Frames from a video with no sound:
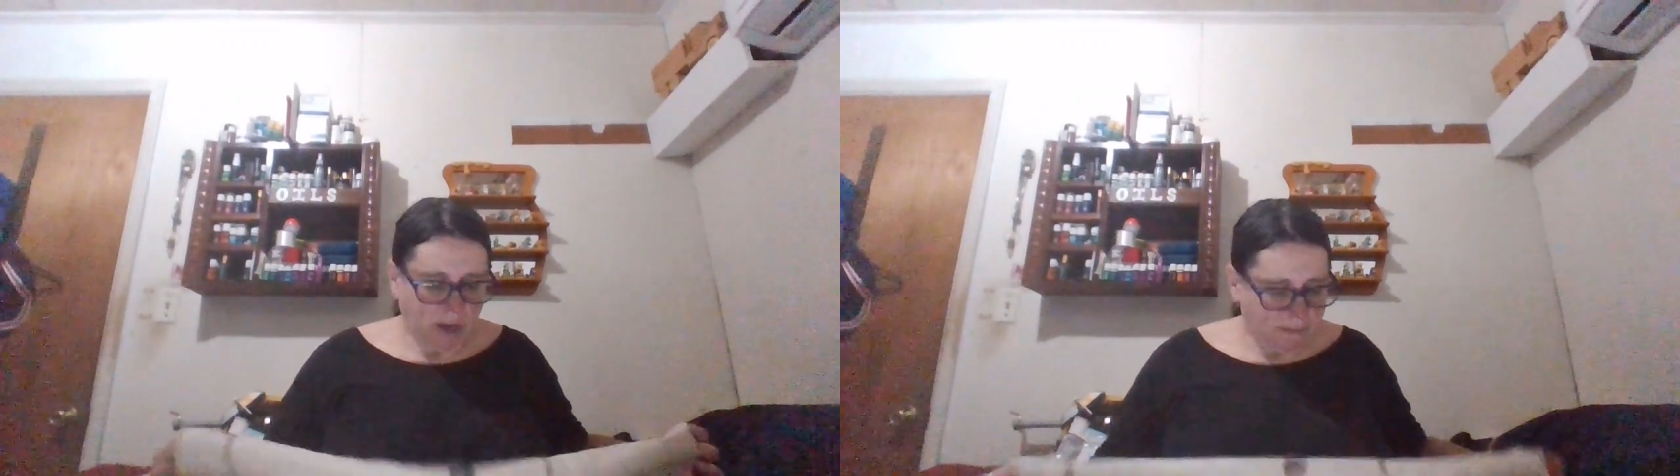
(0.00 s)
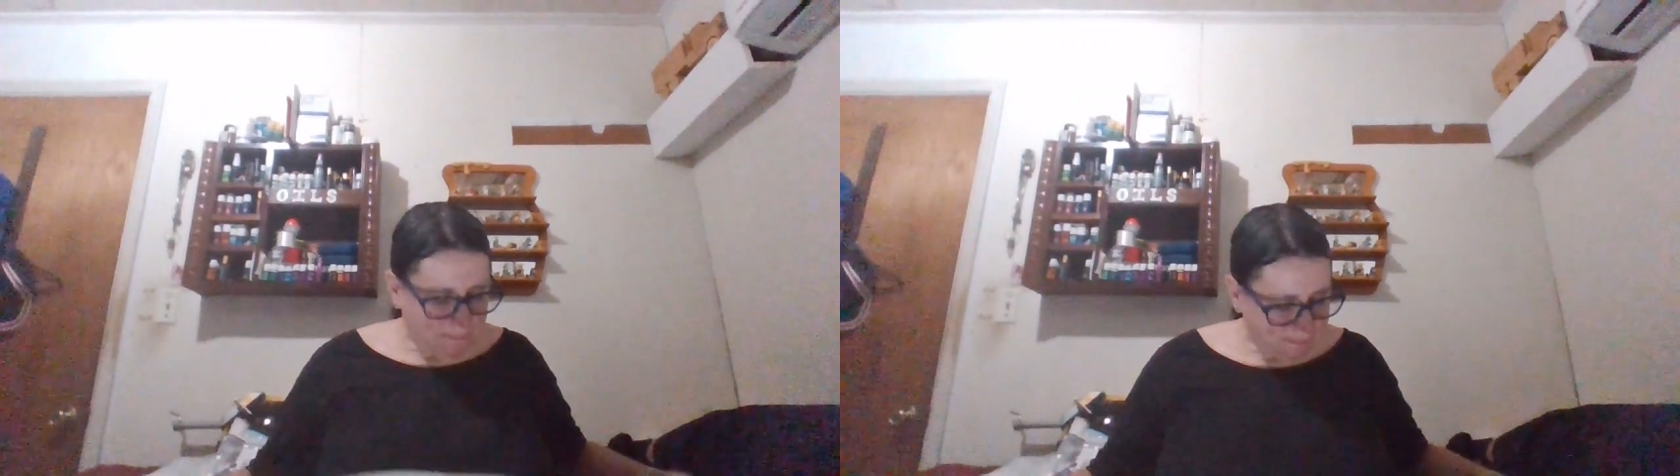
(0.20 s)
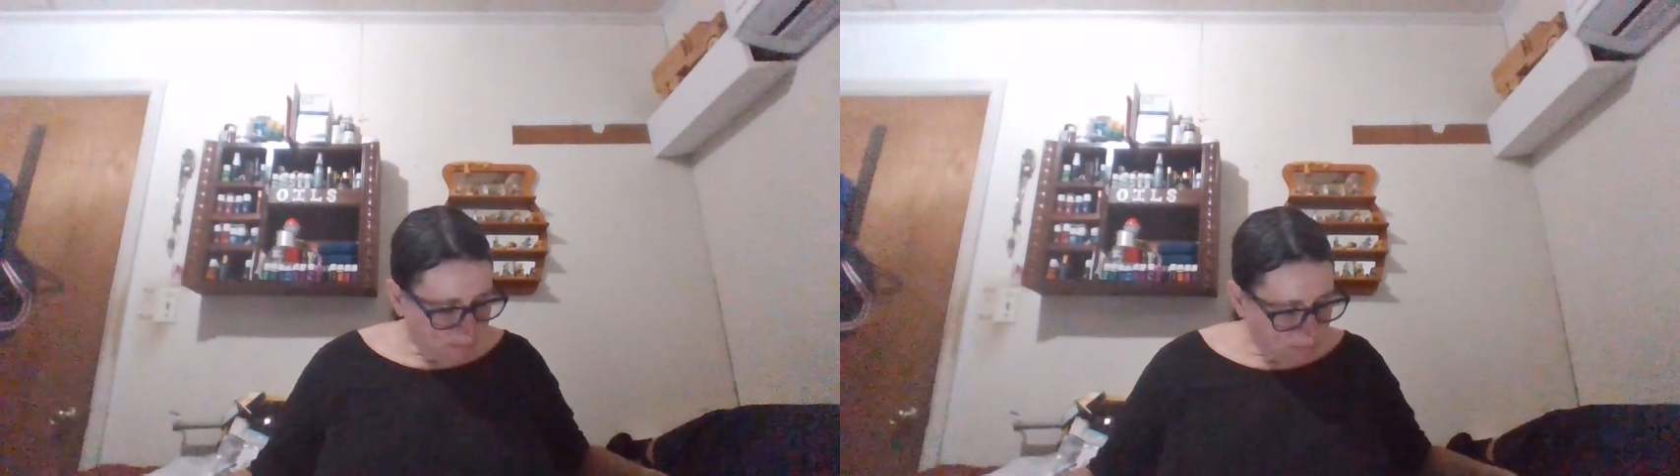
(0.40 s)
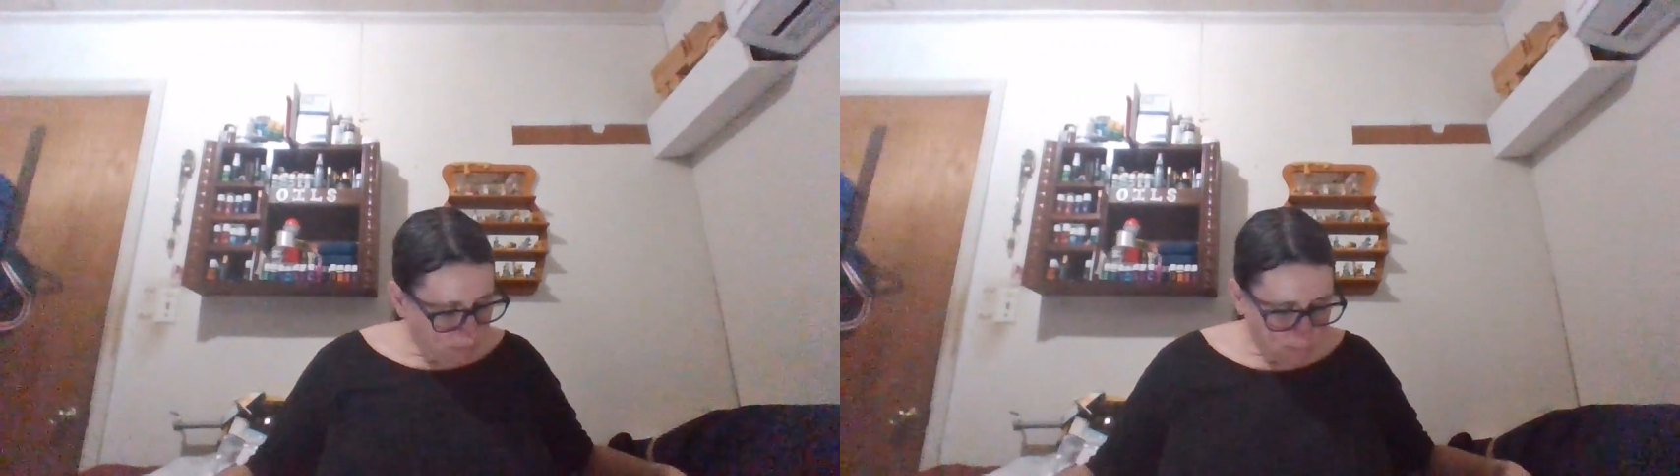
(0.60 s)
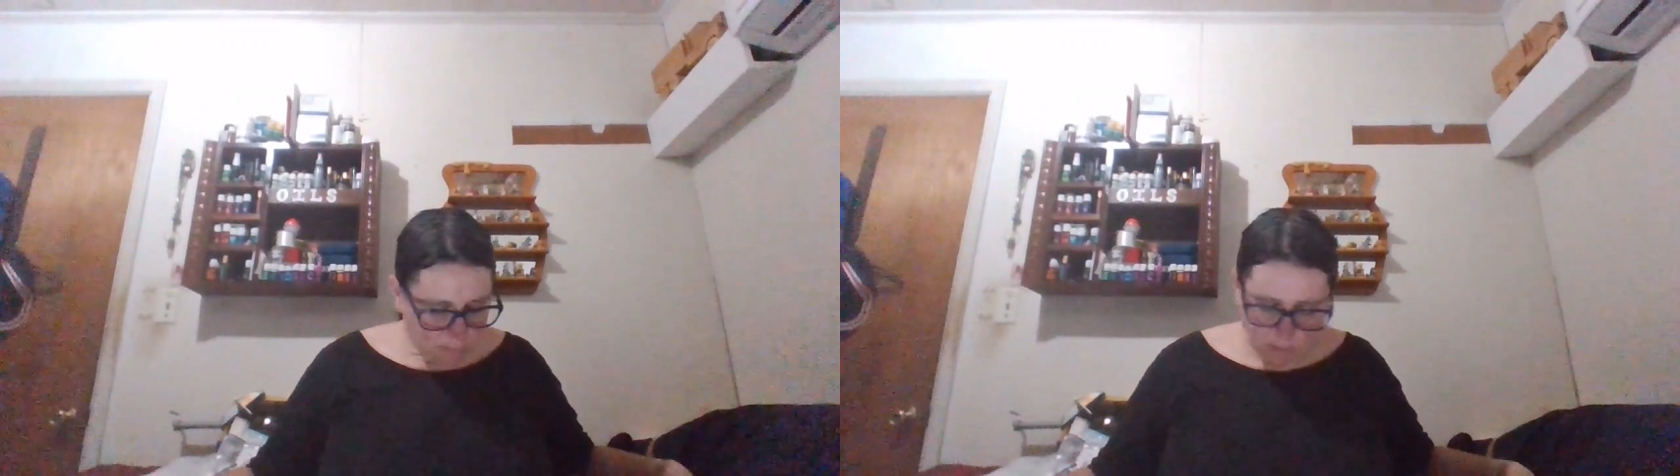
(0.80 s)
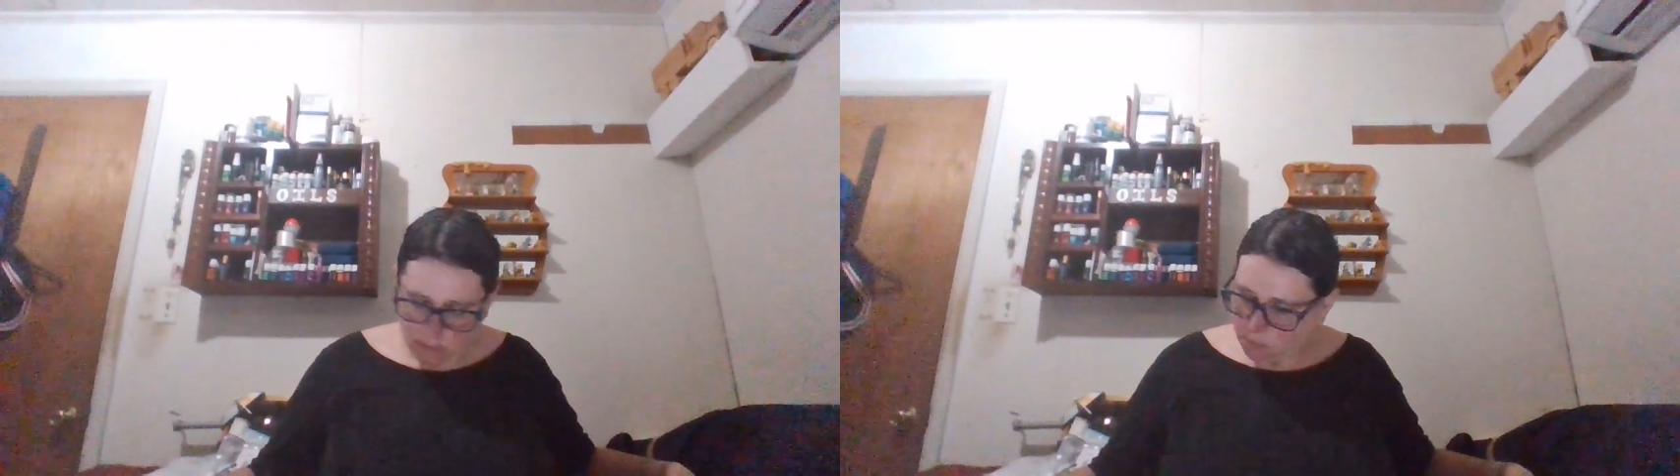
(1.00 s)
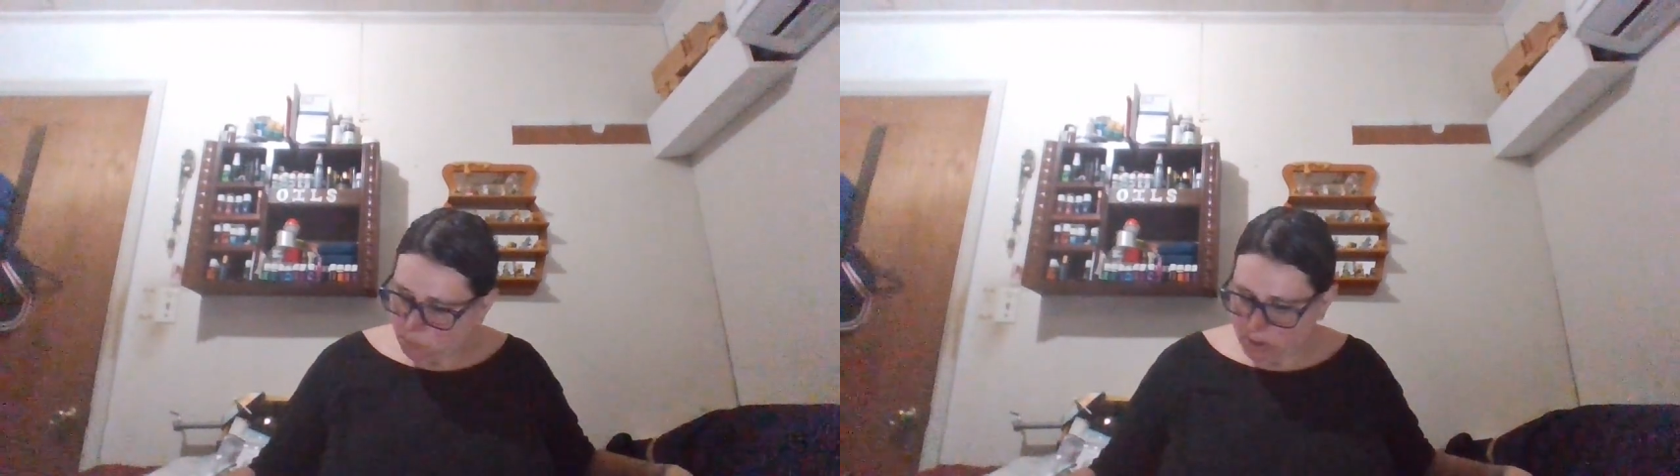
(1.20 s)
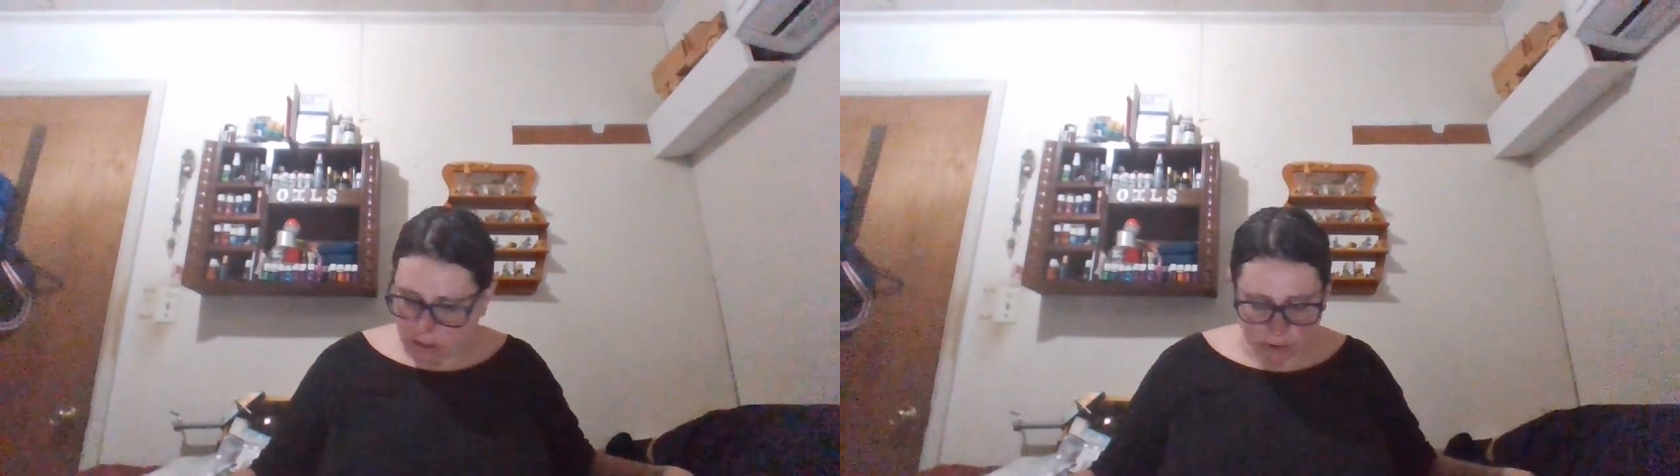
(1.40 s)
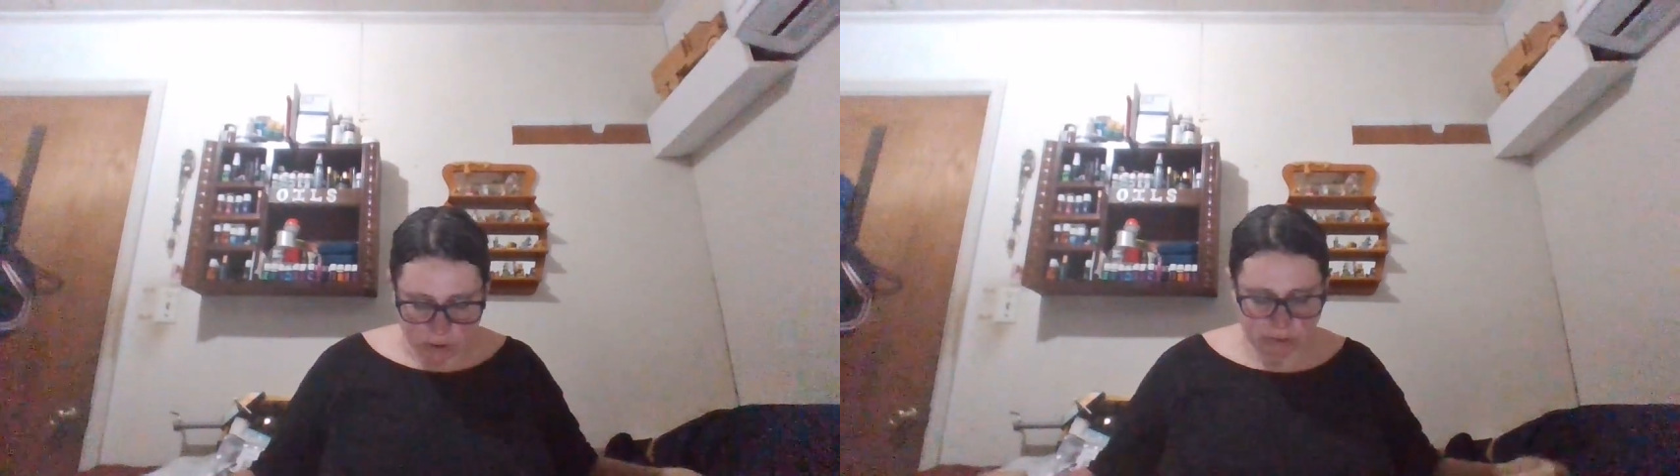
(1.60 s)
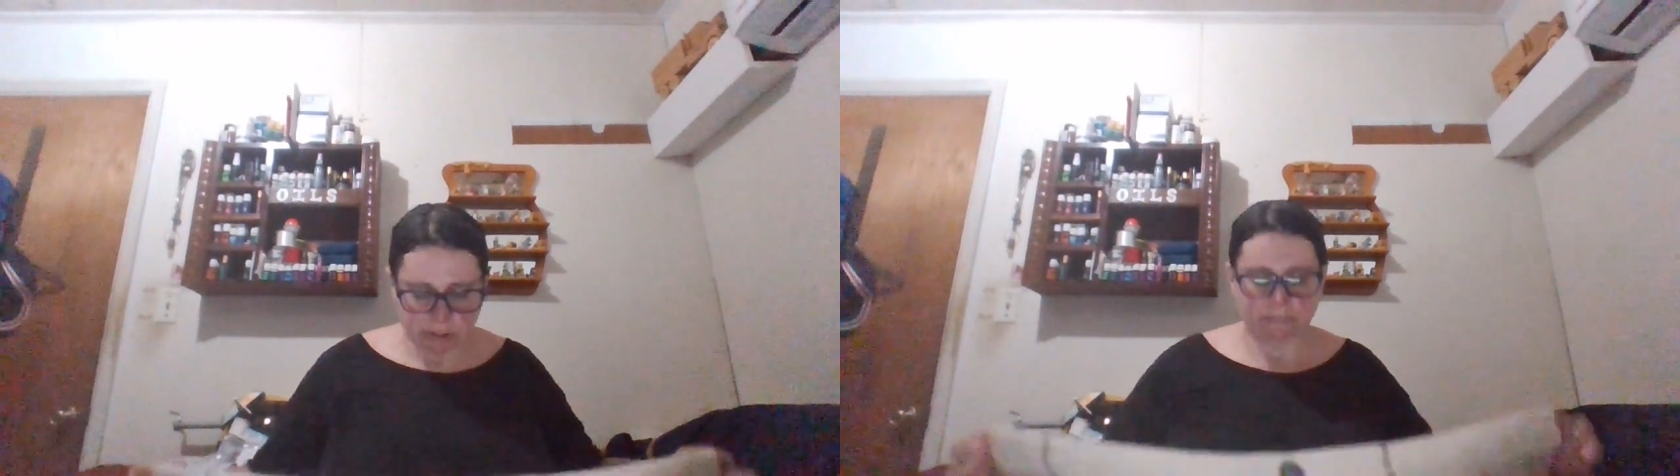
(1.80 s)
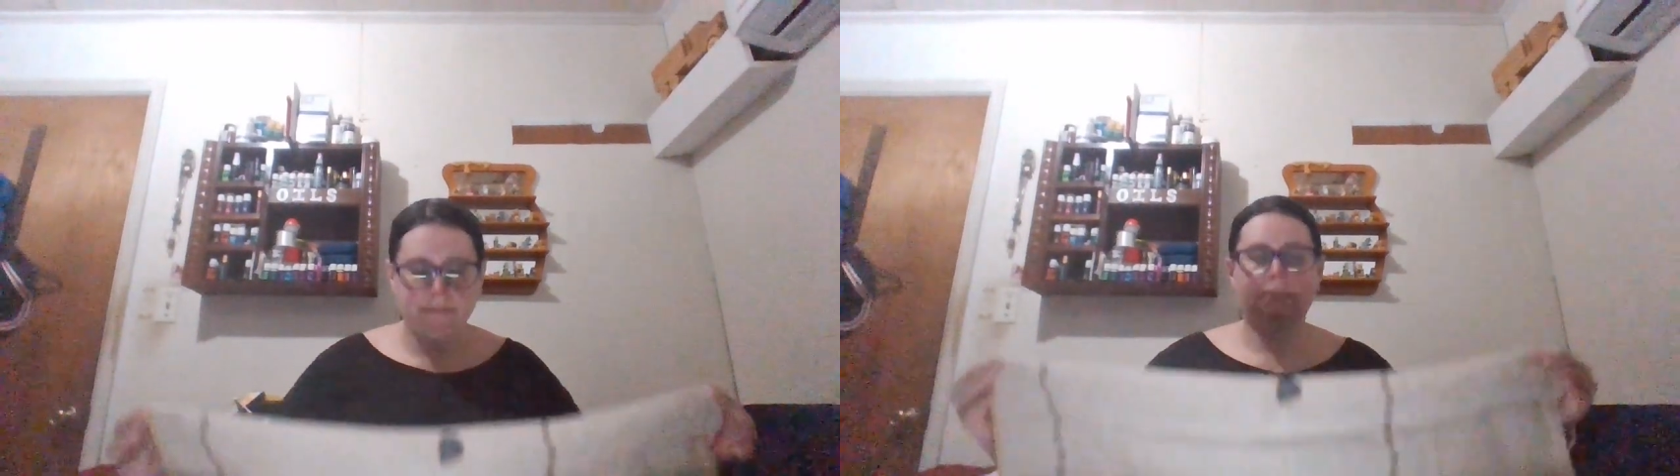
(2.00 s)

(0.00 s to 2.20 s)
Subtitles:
okay. It will be on the screen